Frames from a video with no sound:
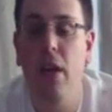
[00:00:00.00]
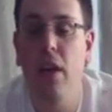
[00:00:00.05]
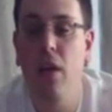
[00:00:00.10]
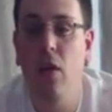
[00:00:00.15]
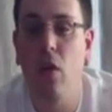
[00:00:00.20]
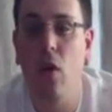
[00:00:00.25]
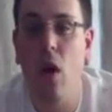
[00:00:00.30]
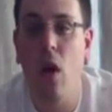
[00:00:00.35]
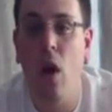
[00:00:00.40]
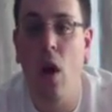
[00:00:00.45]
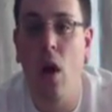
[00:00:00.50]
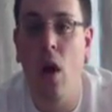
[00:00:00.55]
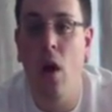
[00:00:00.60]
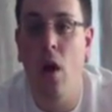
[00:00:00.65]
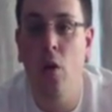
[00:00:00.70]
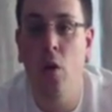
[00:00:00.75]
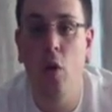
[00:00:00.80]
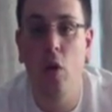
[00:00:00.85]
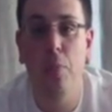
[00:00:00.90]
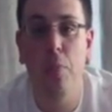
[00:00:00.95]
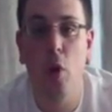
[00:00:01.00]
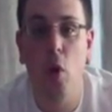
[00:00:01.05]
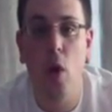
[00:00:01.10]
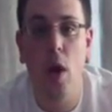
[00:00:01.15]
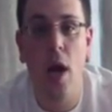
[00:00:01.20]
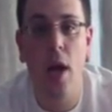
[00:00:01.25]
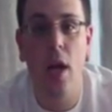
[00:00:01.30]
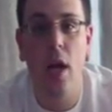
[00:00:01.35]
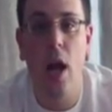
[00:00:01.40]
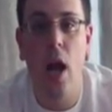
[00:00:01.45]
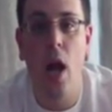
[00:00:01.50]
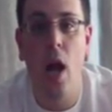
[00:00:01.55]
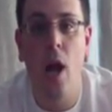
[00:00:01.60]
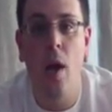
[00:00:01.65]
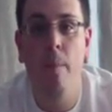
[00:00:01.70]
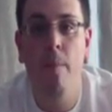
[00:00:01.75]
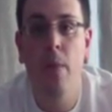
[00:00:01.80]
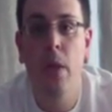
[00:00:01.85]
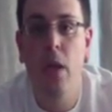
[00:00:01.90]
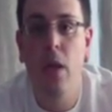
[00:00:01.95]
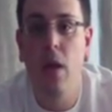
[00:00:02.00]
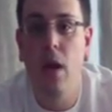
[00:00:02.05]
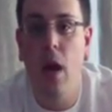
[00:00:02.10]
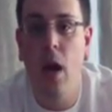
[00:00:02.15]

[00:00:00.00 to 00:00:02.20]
either on hookahpro.com